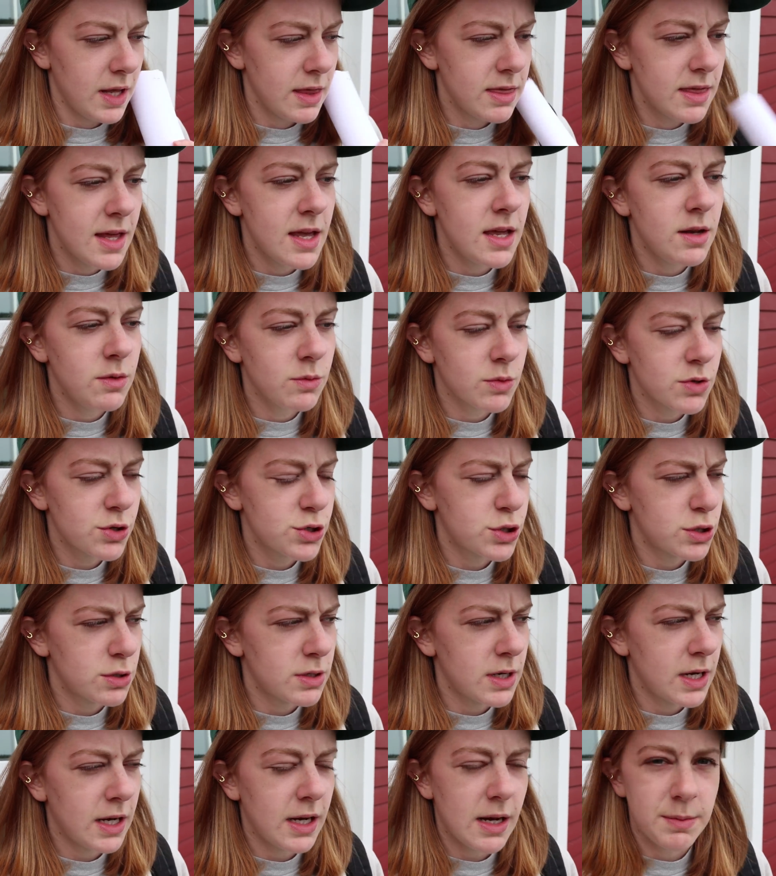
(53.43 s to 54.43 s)
And then we're
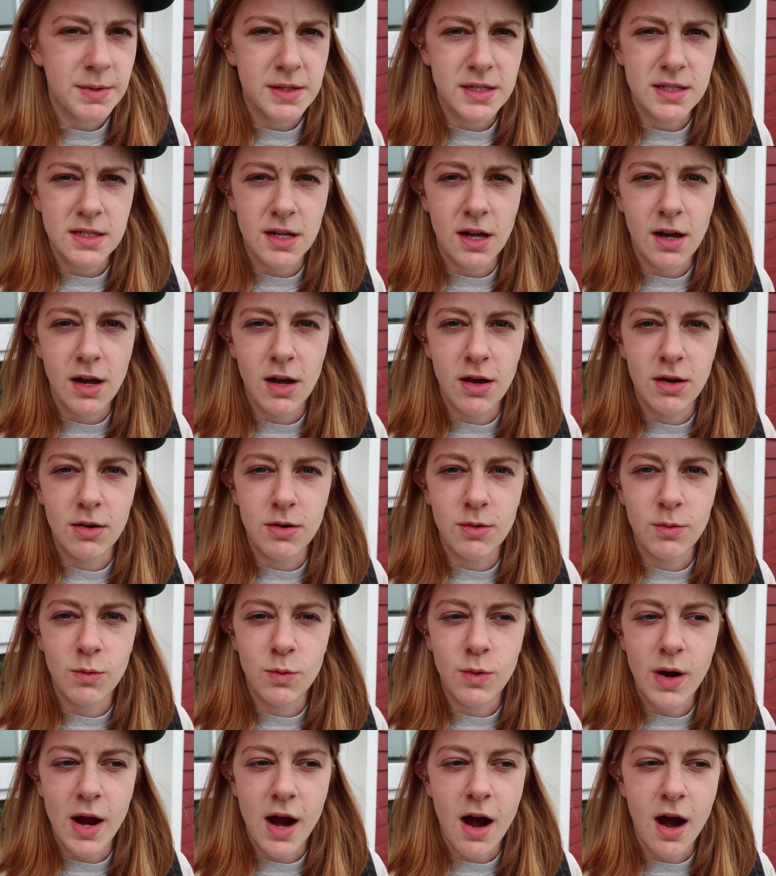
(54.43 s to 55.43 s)
shooting an episode
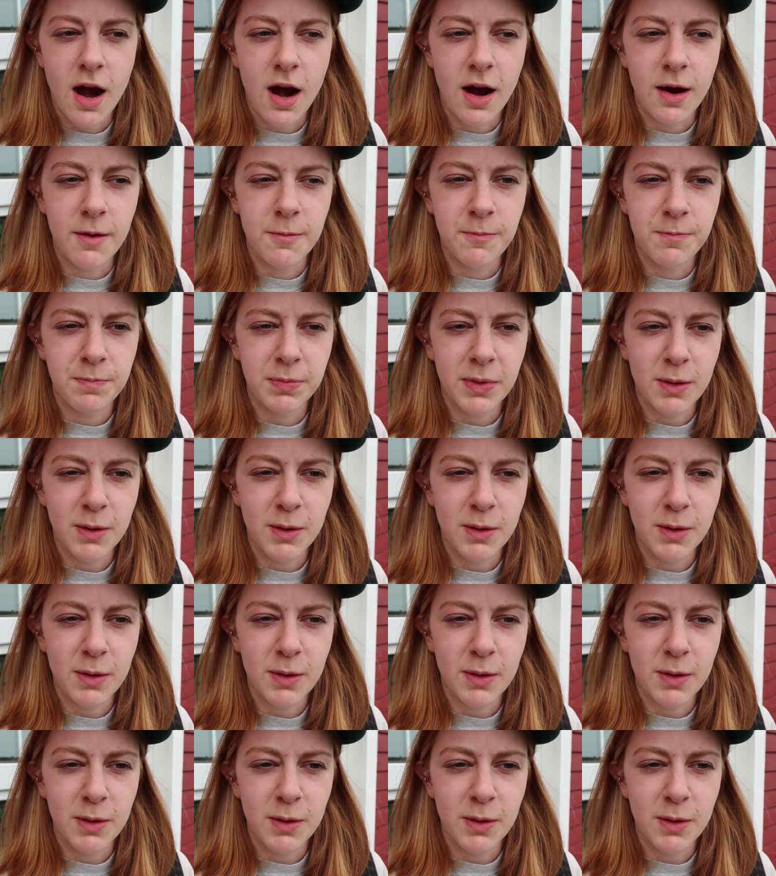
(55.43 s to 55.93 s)
where